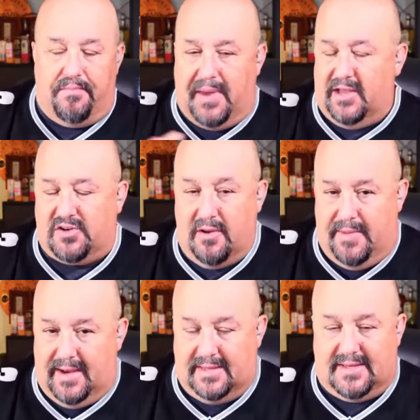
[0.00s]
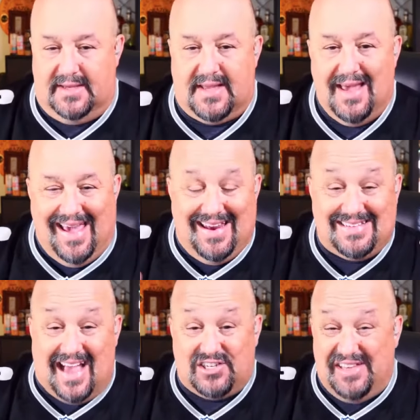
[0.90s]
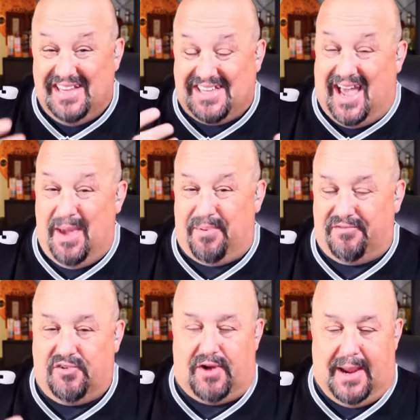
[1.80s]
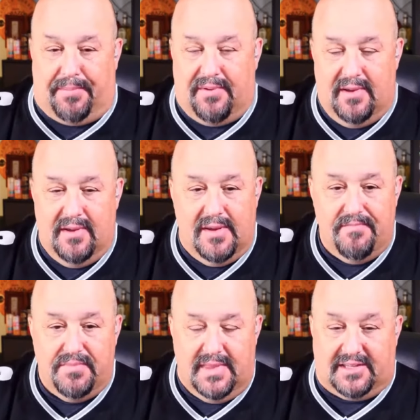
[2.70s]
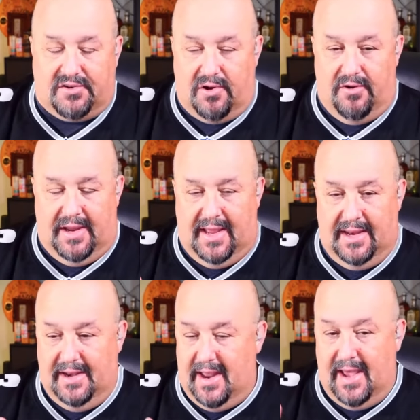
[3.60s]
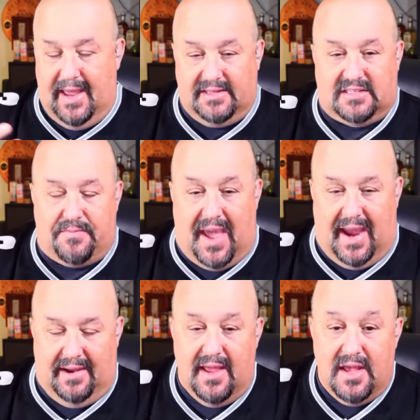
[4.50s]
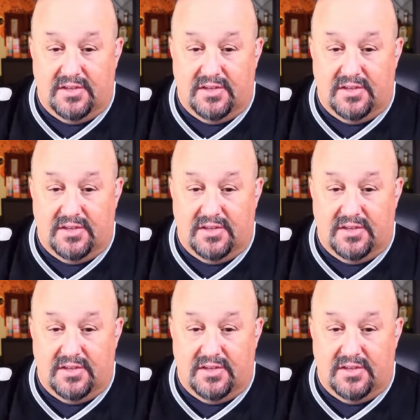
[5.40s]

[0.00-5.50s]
Pedro Ximenez is, it is actually a type of grape that's grown in Spain.